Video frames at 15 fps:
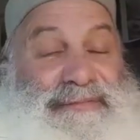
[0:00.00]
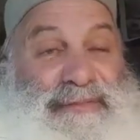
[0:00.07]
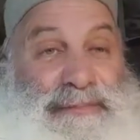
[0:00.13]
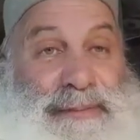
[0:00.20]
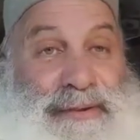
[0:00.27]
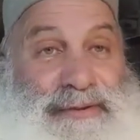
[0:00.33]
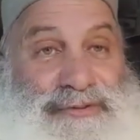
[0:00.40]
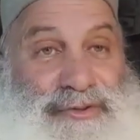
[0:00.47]

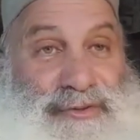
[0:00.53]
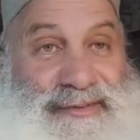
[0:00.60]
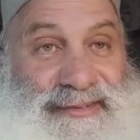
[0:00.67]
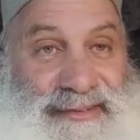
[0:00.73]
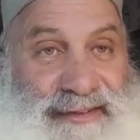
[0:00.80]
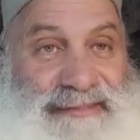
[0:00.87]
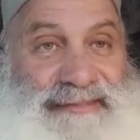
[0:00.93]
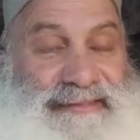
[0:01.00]
spiritual
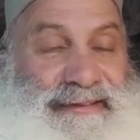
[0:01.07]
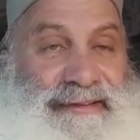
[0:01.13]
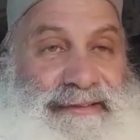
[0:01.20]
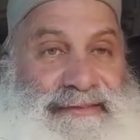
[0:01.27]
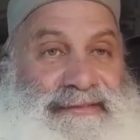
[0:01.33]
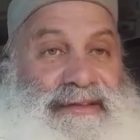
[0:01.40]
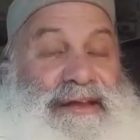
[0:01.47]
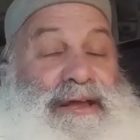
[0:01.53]

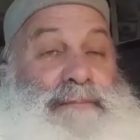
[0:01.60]
sustenance